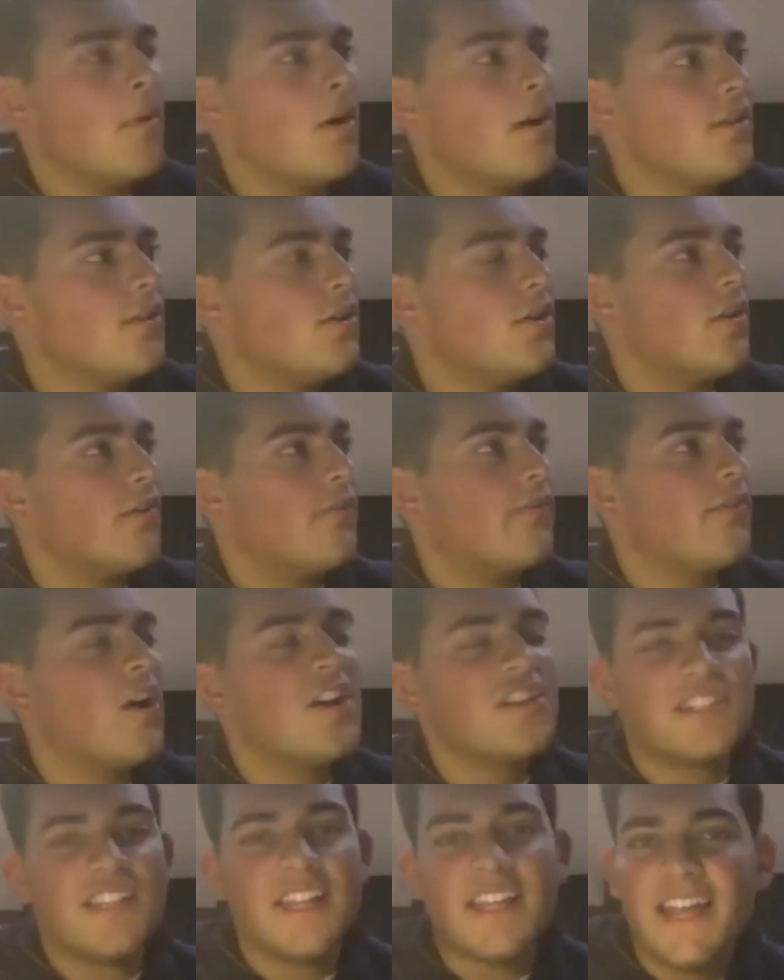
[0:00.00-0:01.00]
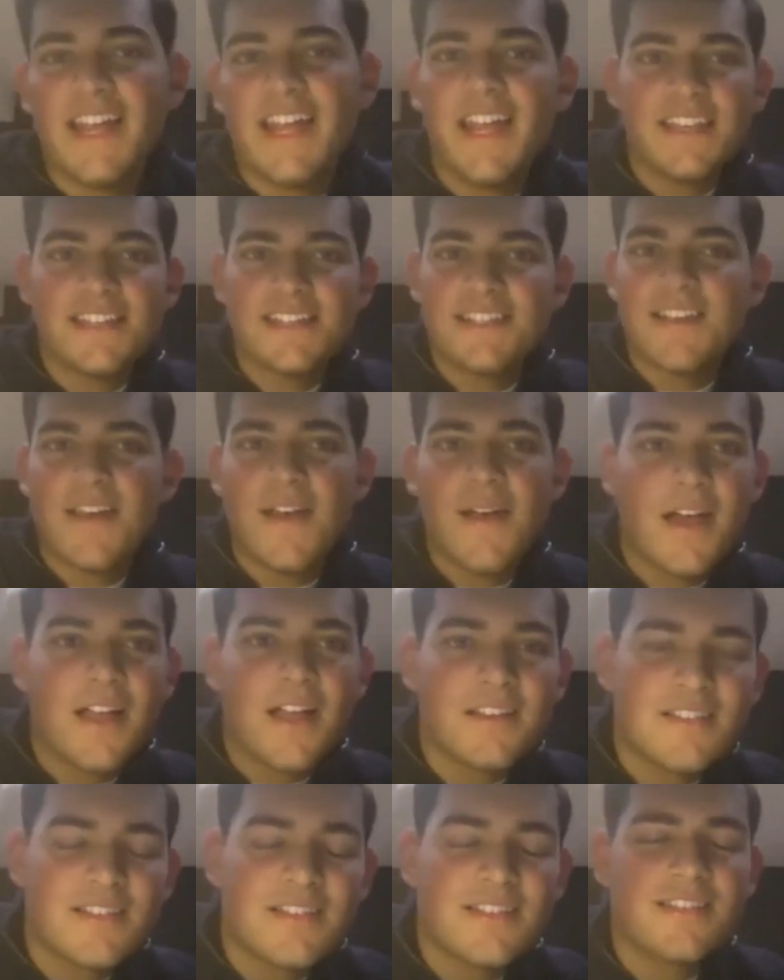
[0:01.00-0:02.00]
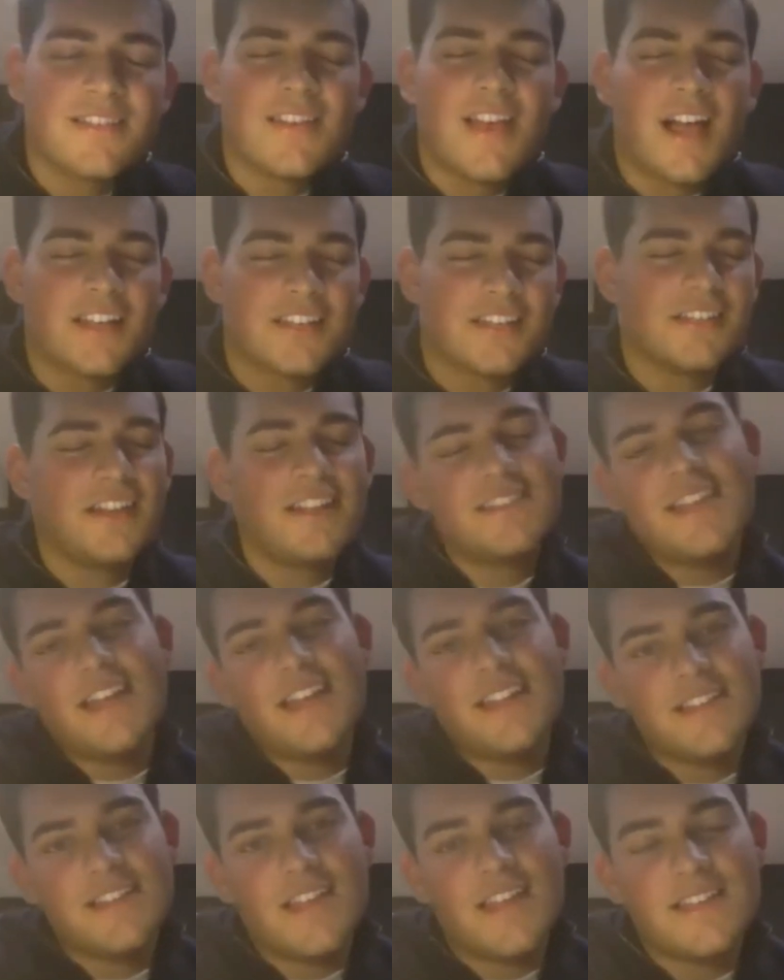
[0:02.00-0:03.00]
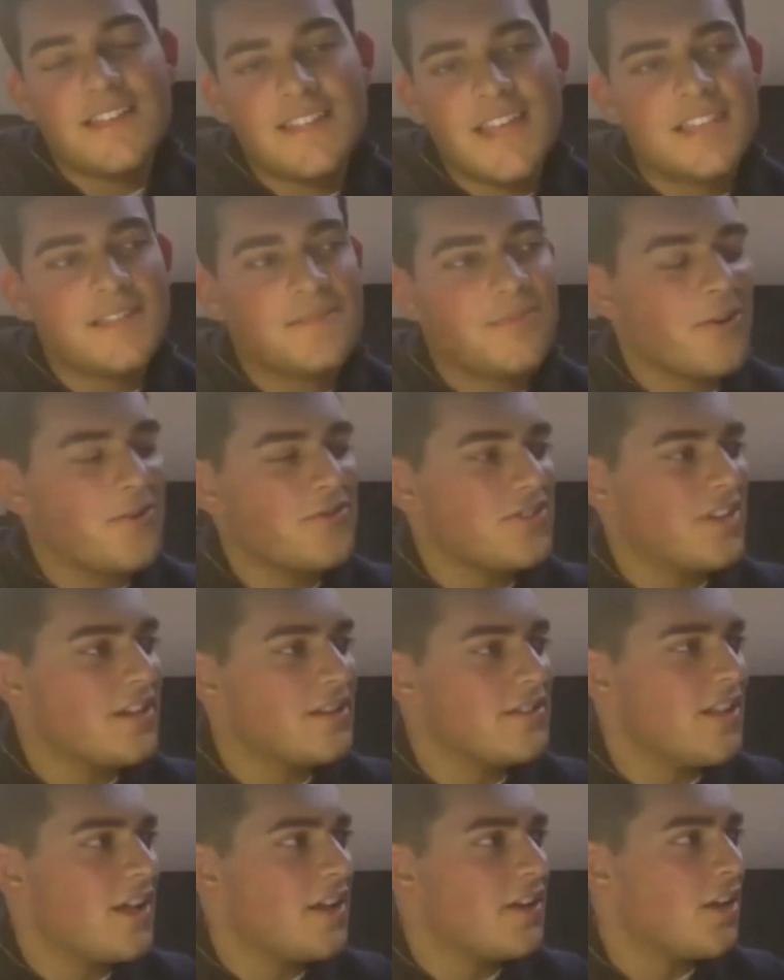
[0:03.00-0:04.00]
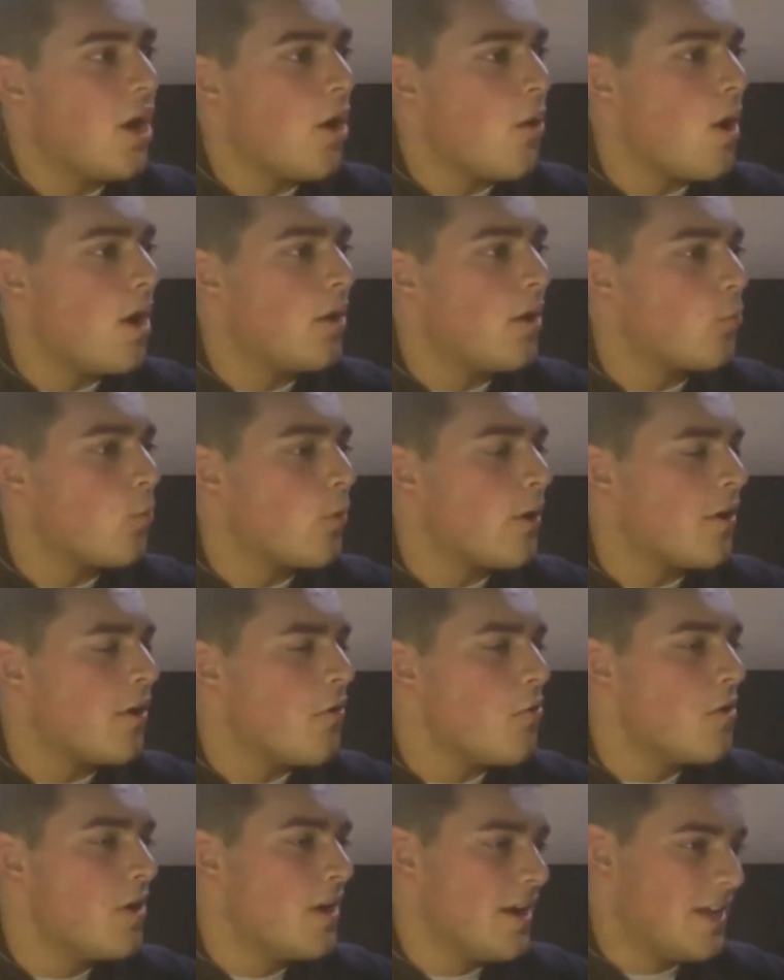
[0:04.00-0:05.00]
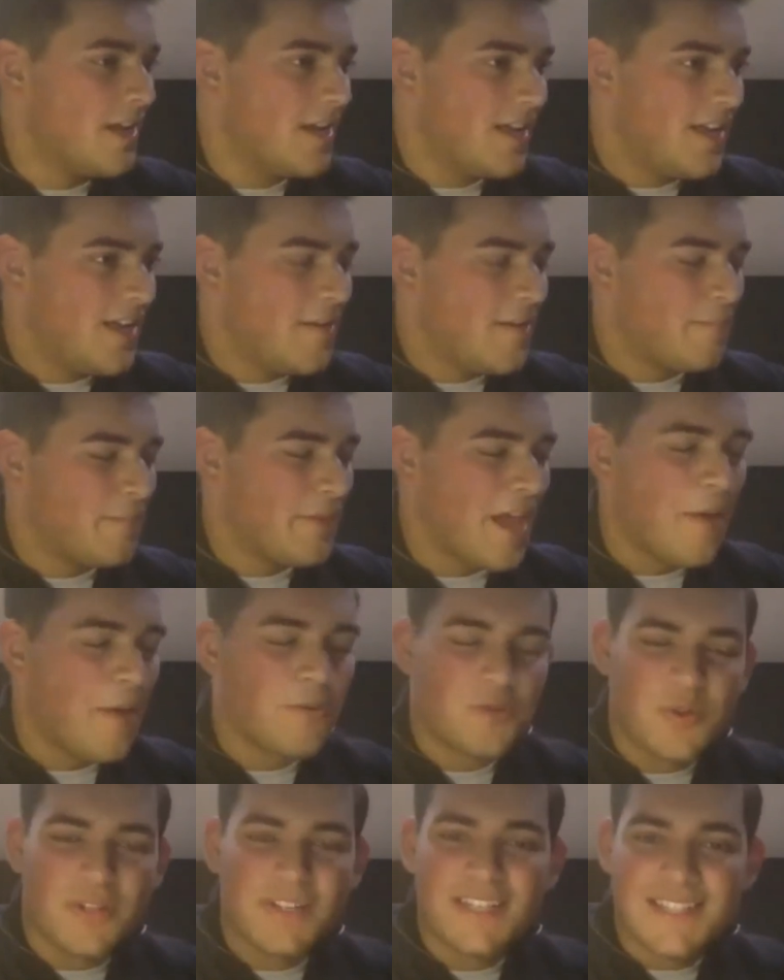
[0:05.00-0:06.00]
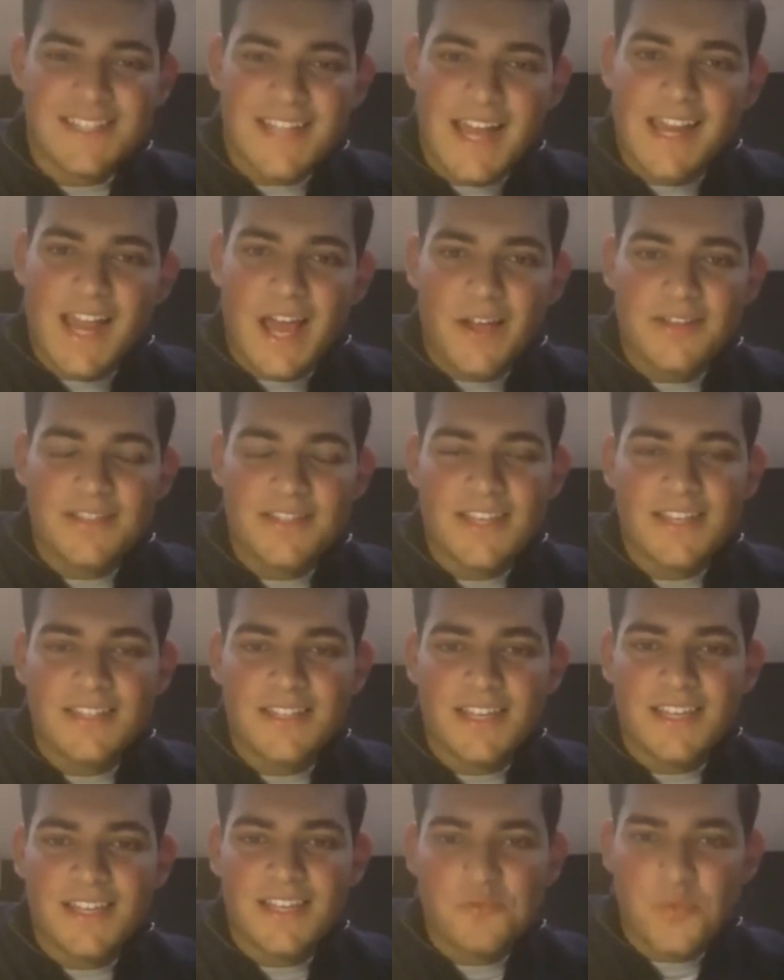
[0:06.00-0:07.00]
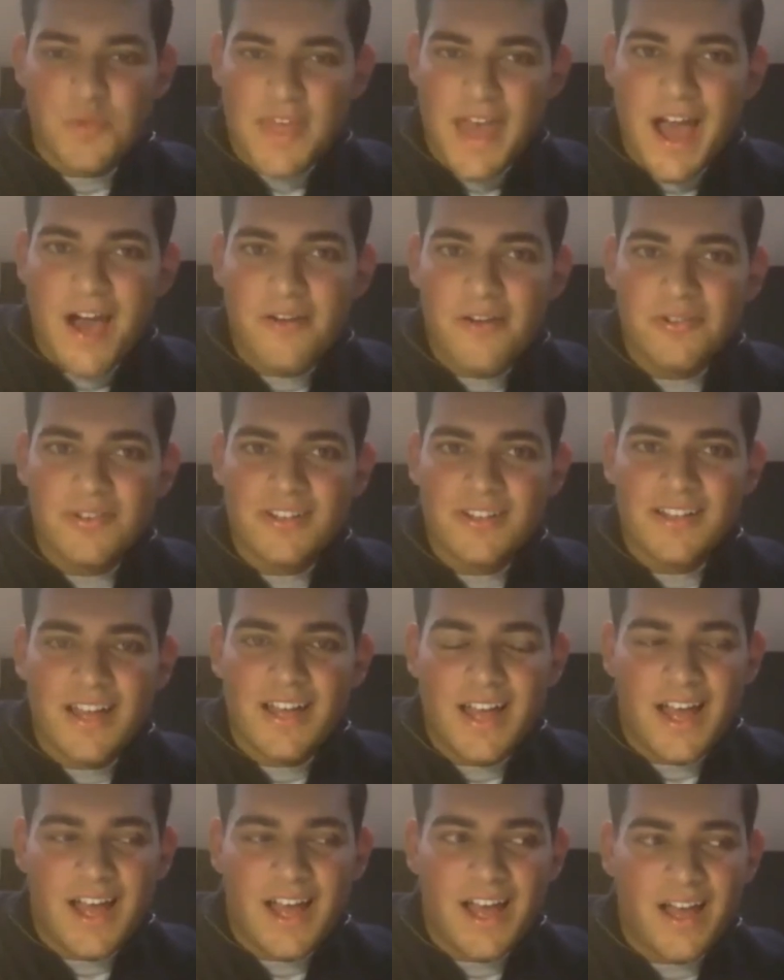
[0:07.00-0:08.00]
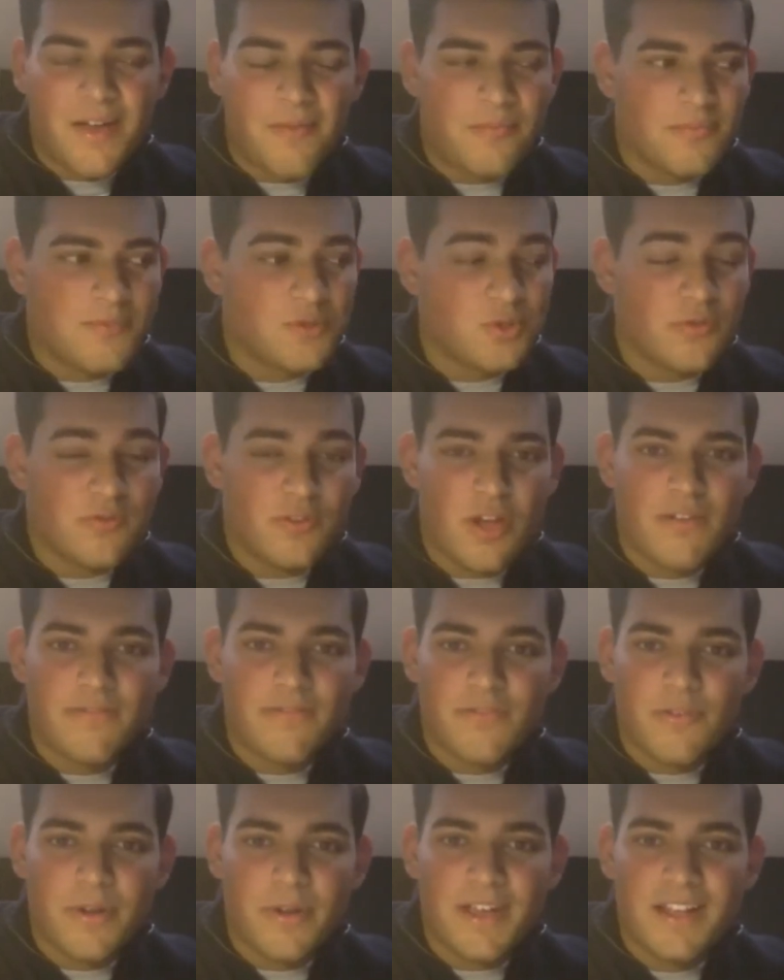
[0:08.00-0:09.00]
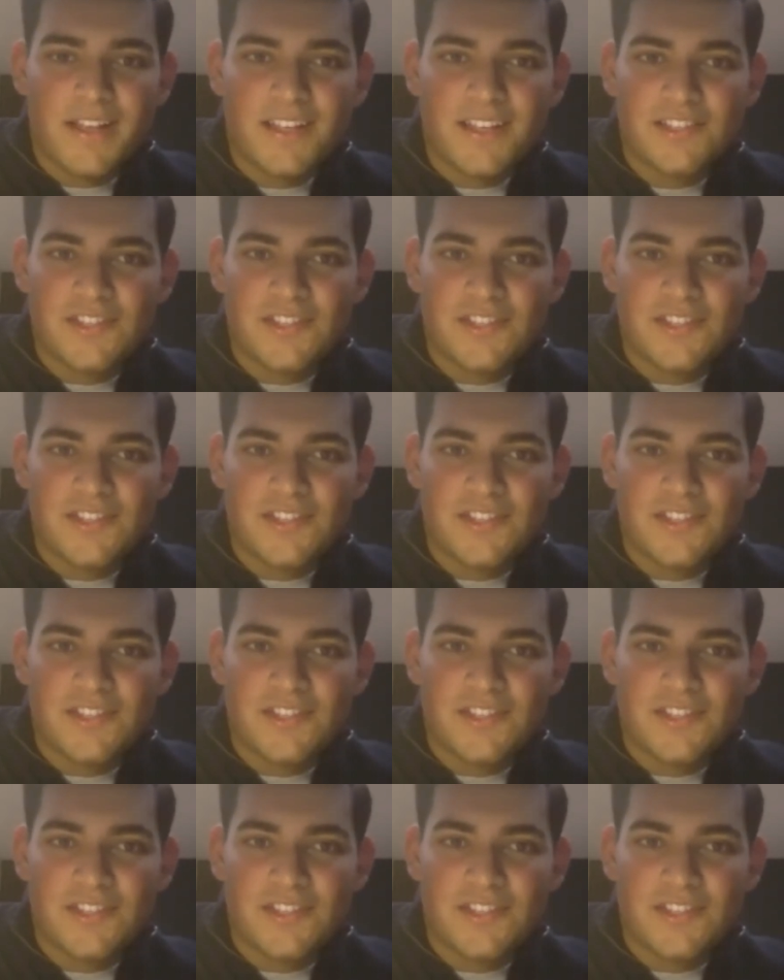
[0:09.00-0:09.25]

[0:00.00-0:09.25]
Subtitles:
Look, firstly, it's such an intense process. Like, no one will be able to understand how intense it is without sort of going through it.